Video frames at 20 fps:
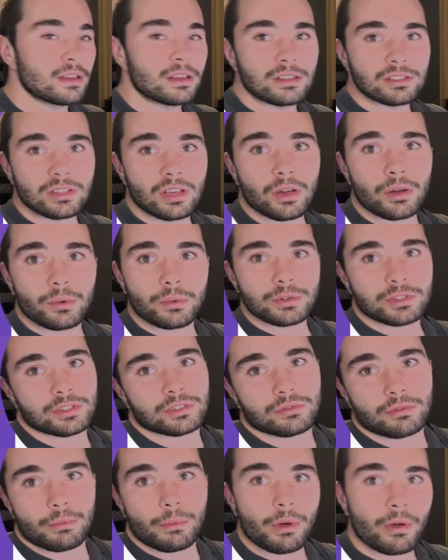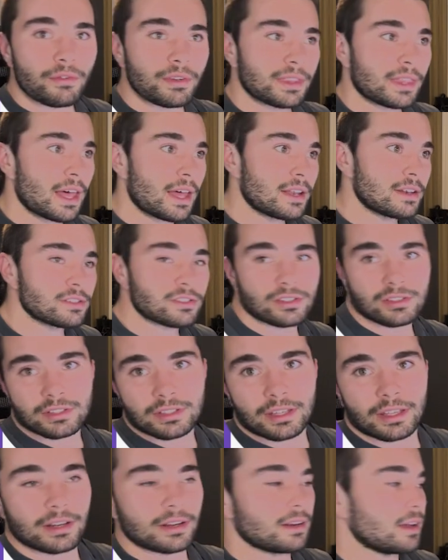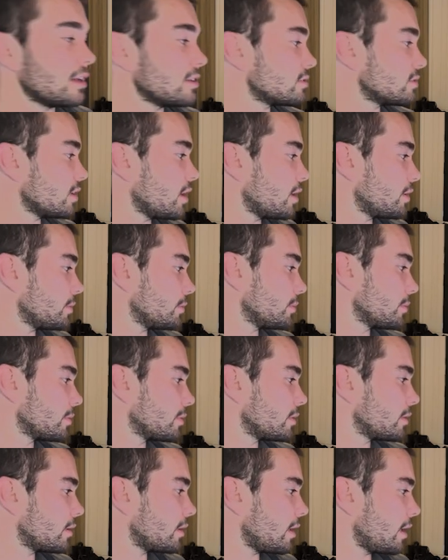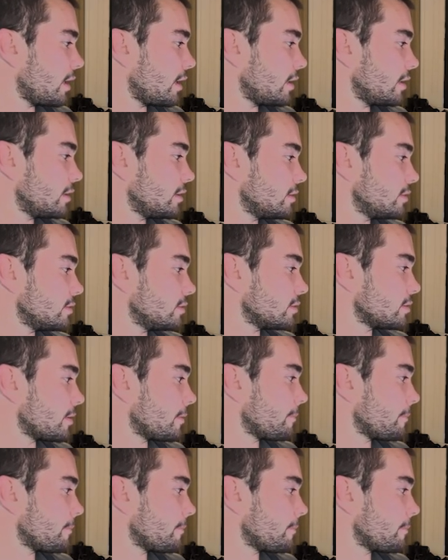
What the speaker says: So we're just removing that just to get a nice title. And